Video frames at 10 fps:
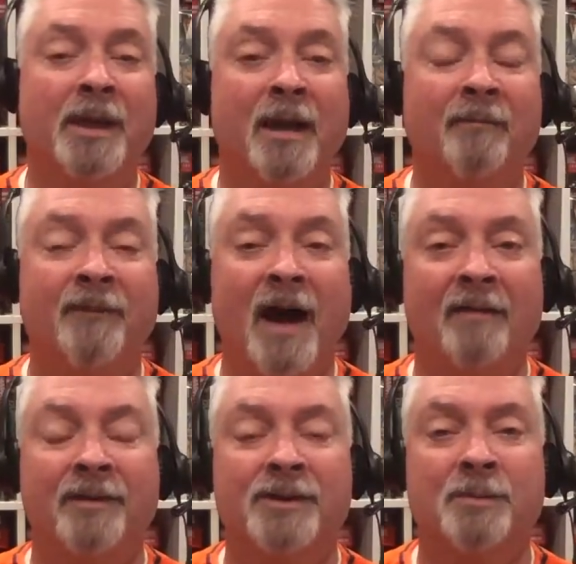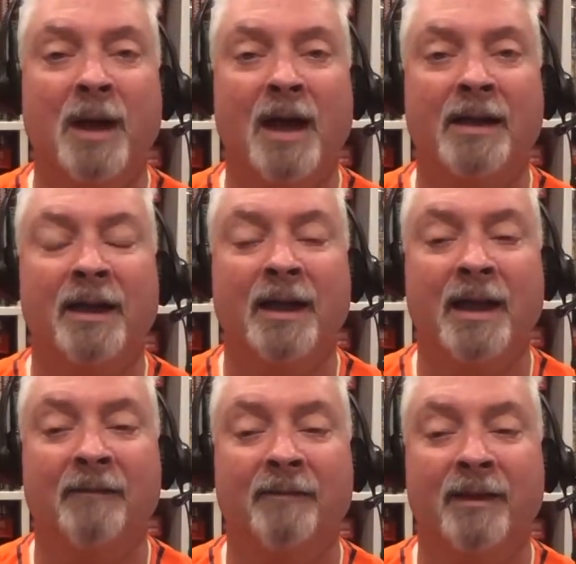I'm five years behind on anything